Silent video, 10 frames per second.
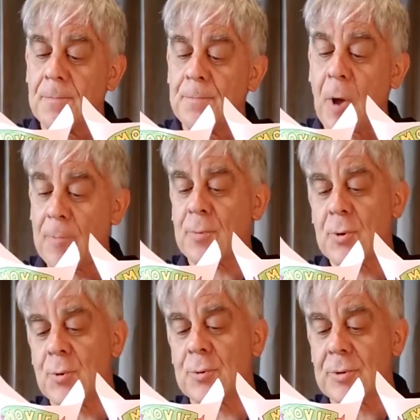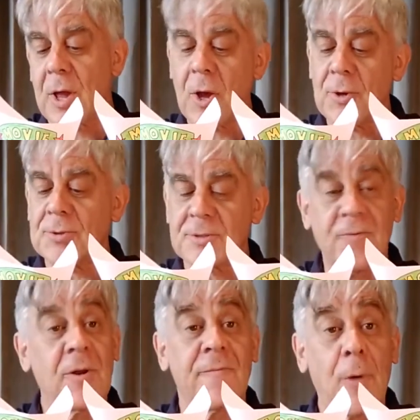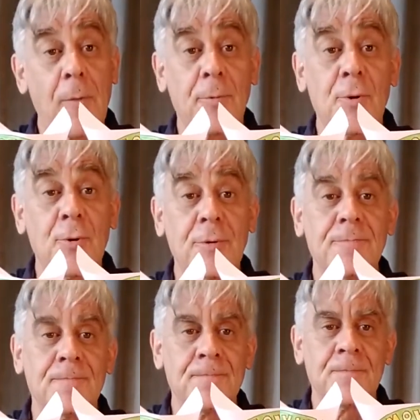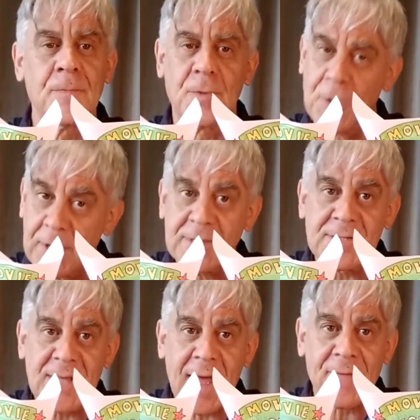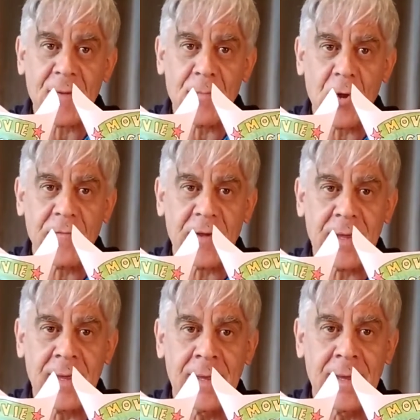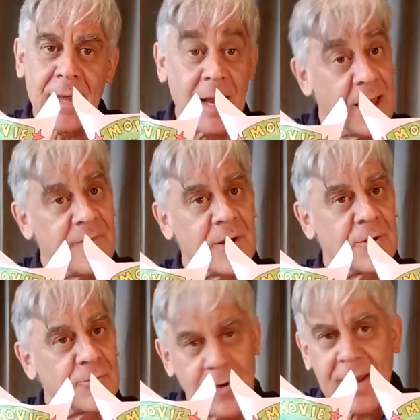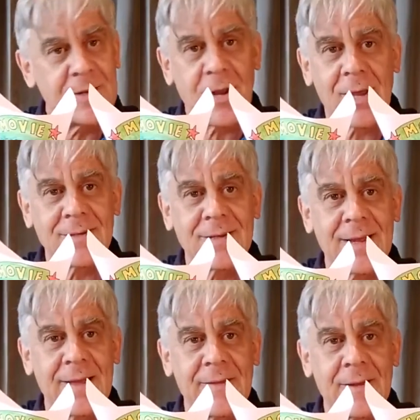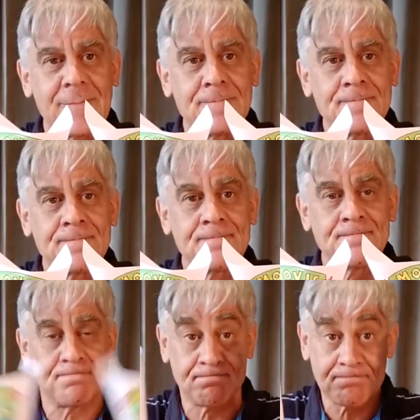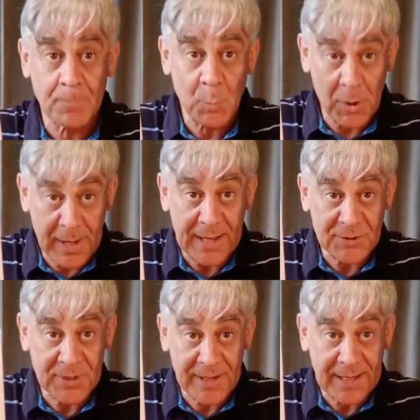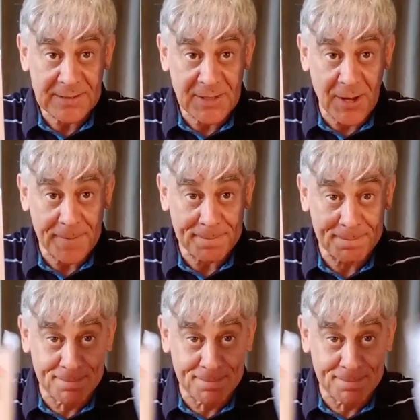popcorn cones full of popcorn, you can start the movie and have a great night together. We'll catch you next time.